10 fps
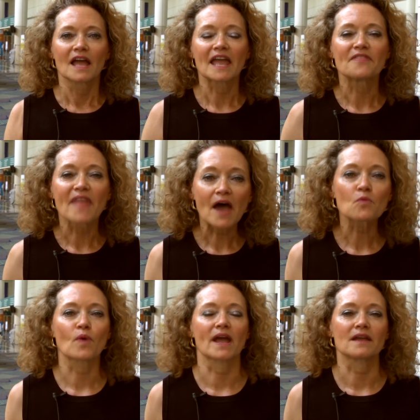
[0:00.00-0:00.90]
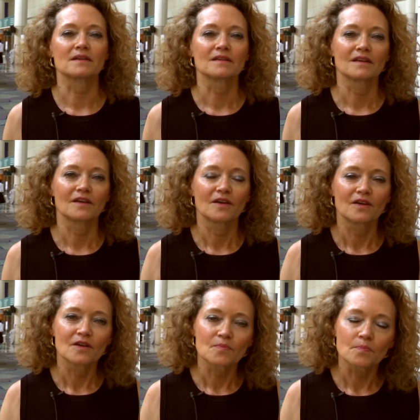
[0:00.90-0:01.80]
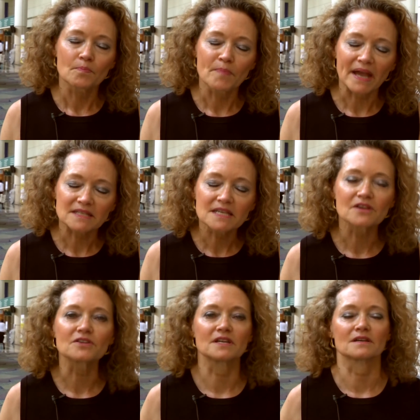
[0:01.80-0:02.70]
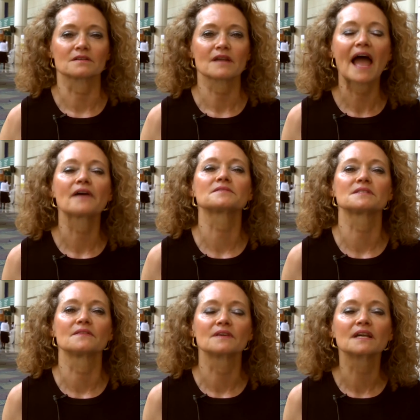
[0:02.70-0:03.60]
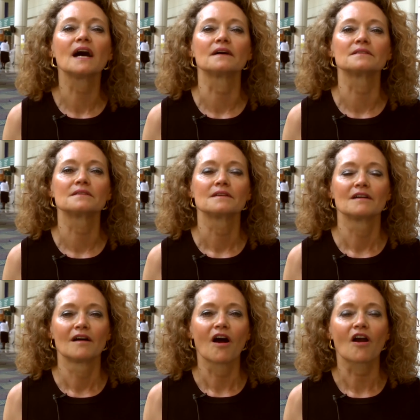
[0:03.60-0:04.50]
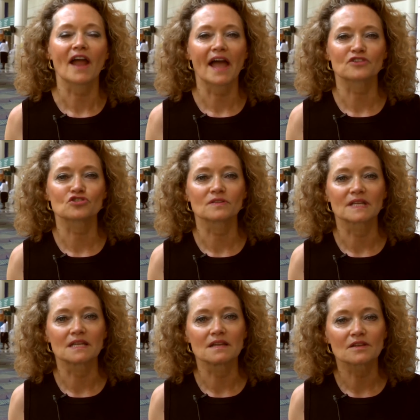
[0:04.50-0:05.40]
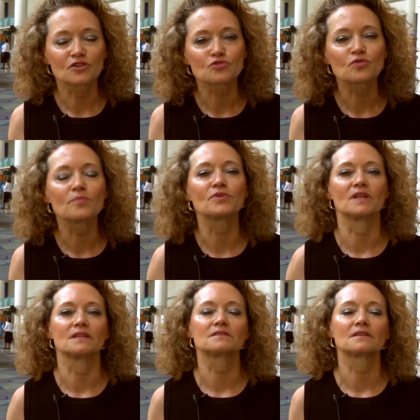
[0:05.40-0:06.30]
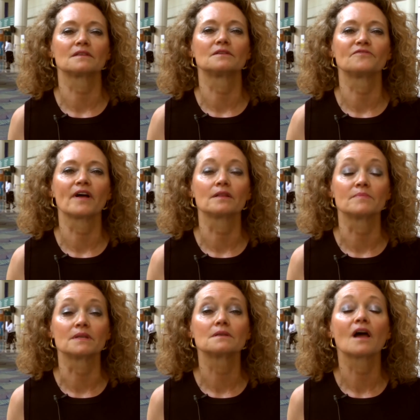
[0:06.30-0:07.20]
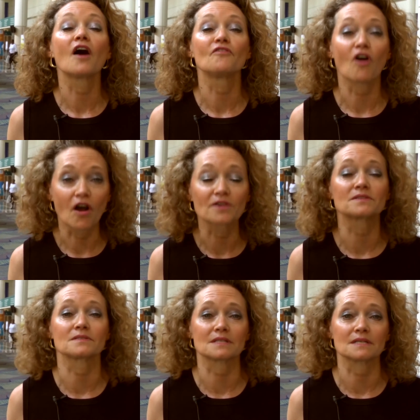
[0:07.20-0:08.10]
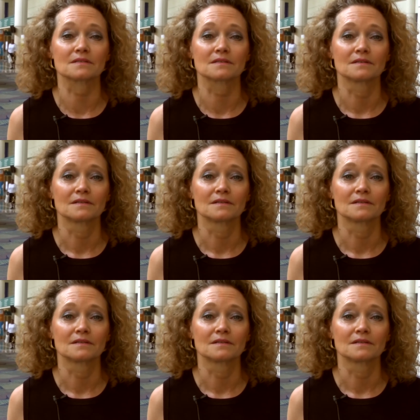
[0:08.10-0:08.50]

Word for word: In that way, bacteria housed in the gut are actually contributing to the development of heart disease.